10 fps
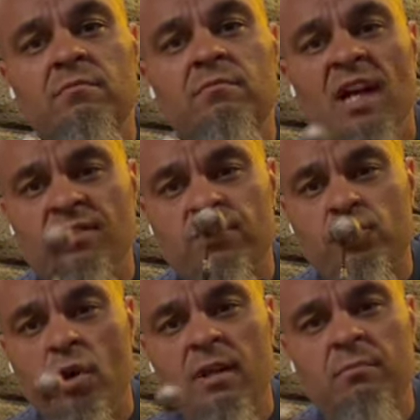Thanks for
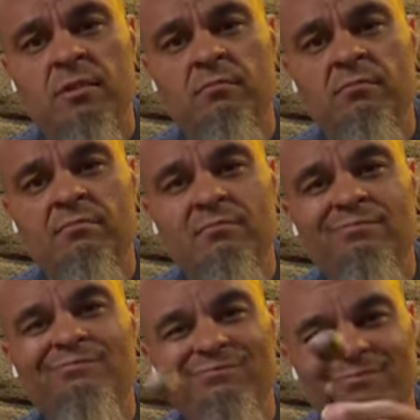joining me.
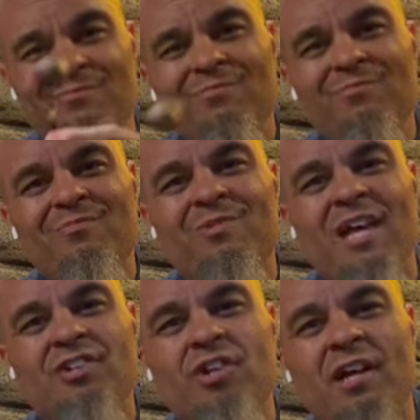
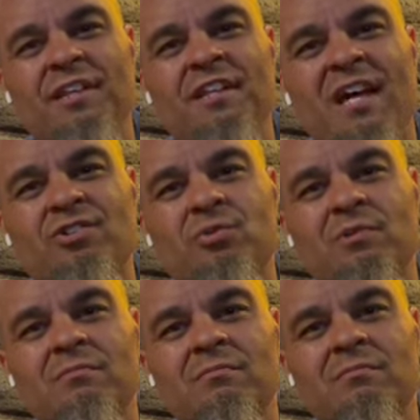Catch you on the next
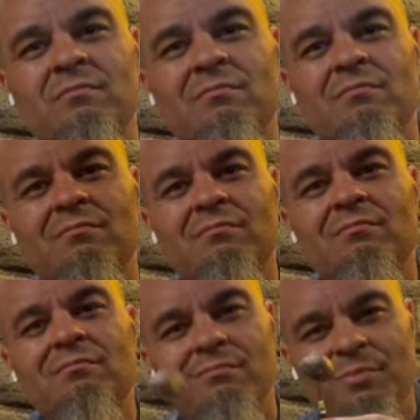one.
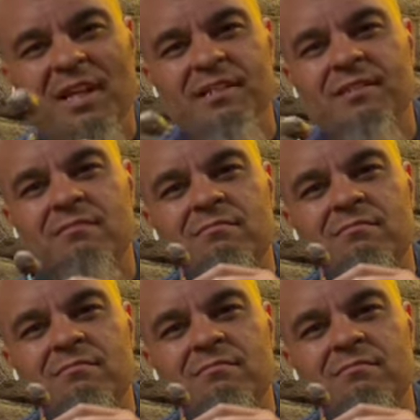Peace.